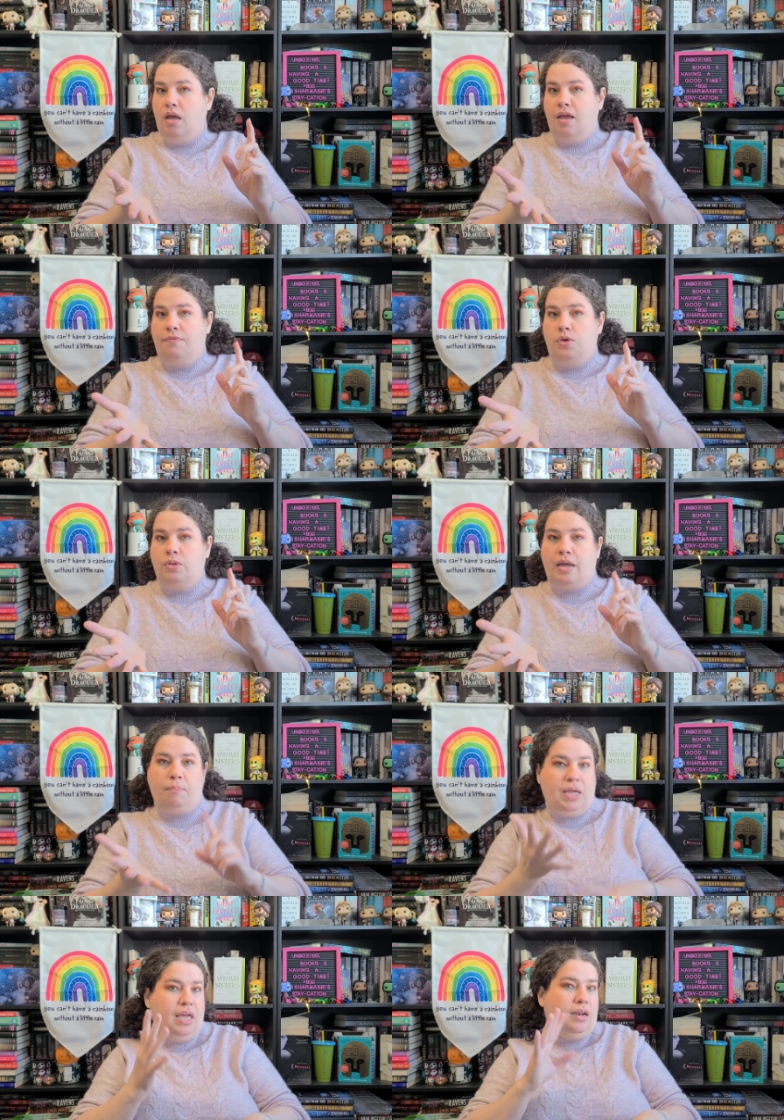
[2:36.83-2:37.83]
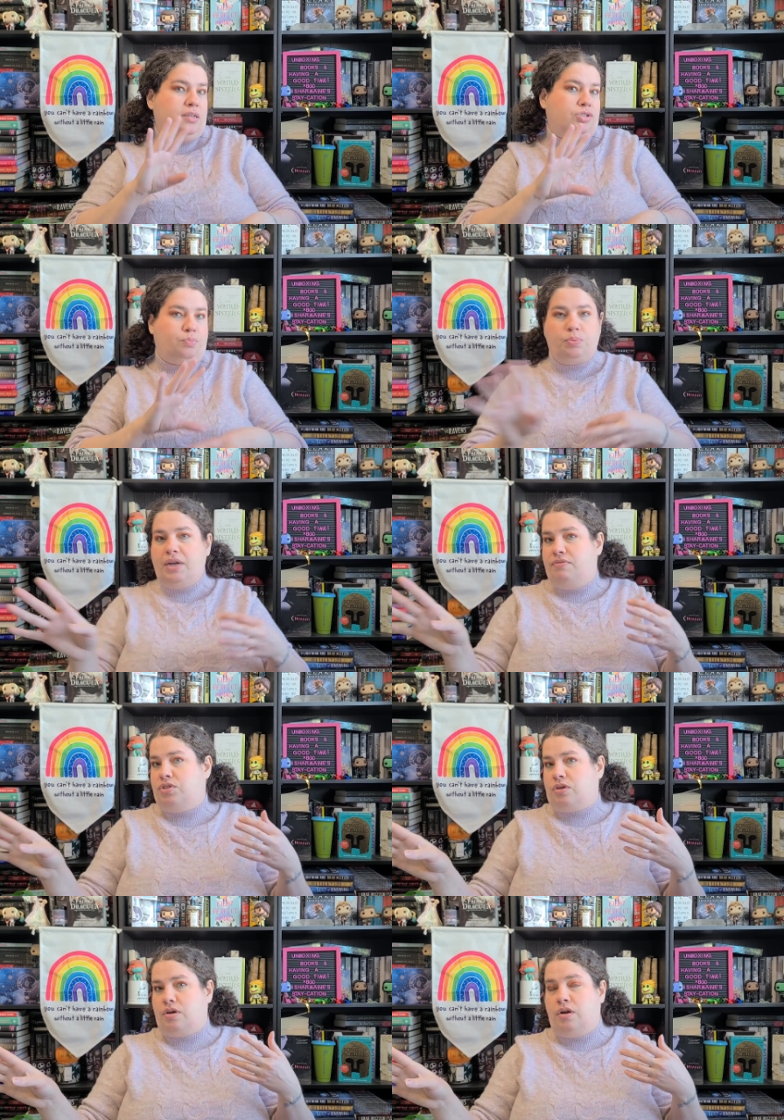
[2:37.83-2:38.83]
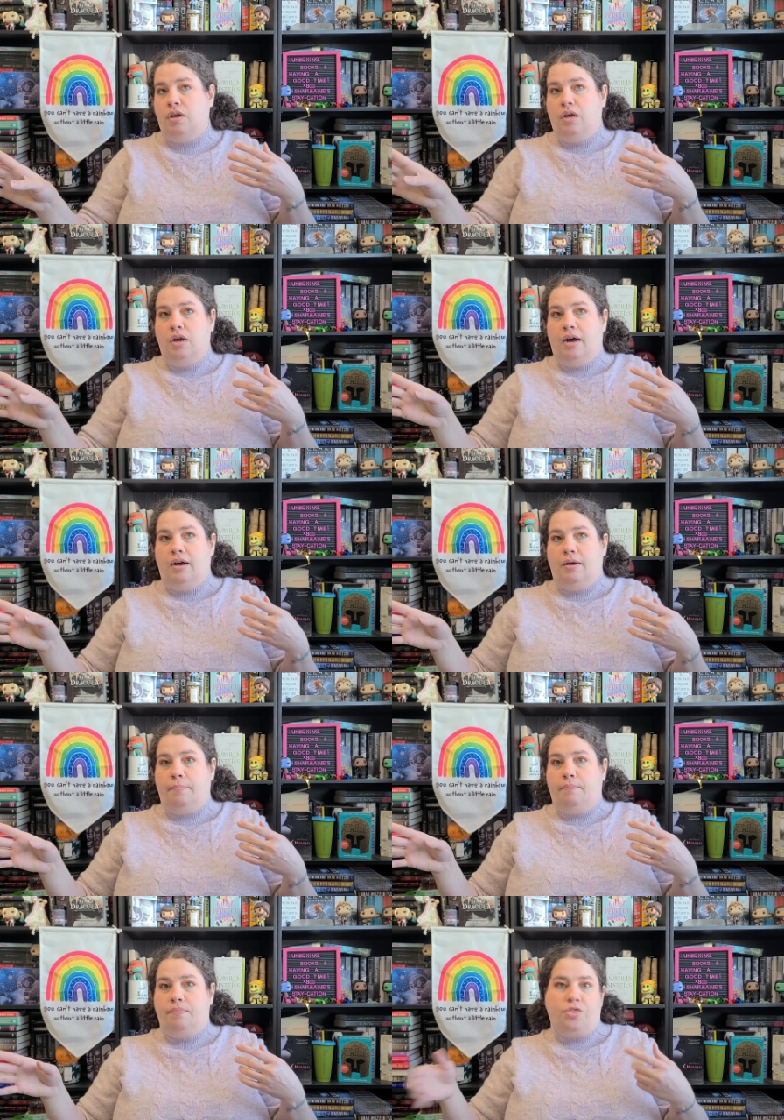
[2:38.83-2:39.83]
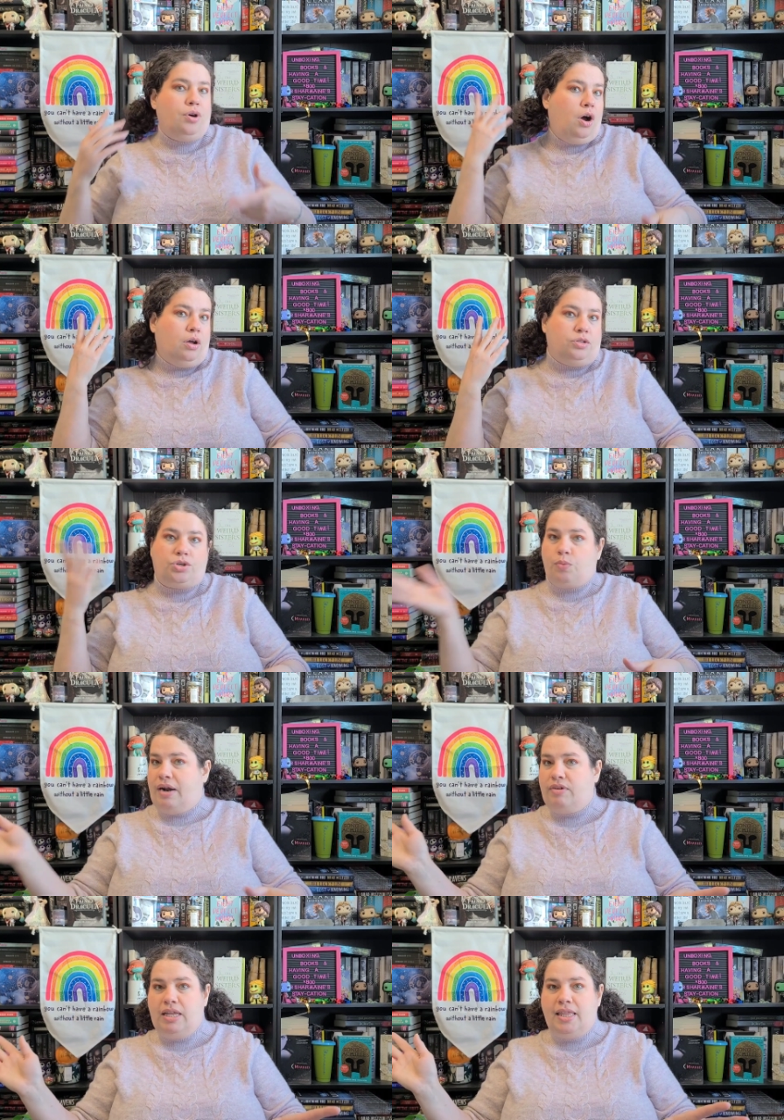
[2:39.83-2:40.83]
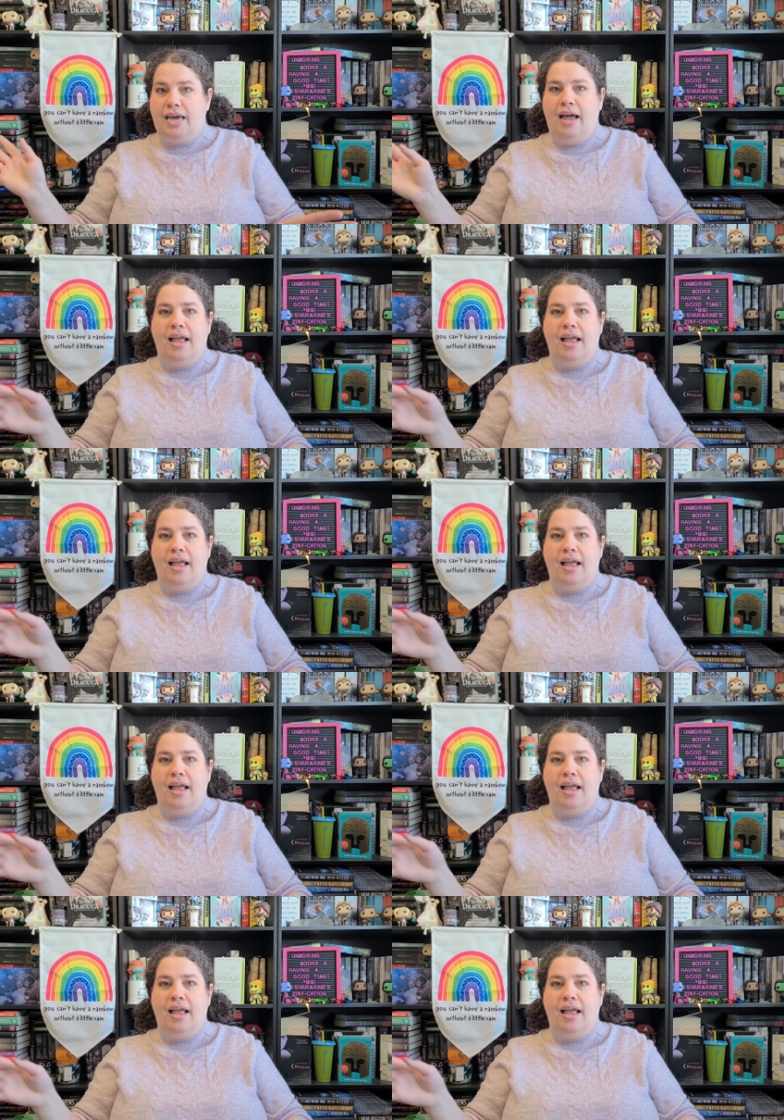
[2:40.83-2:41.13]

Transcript: if you like bikinis or briefs or um, thongs or whatever like that.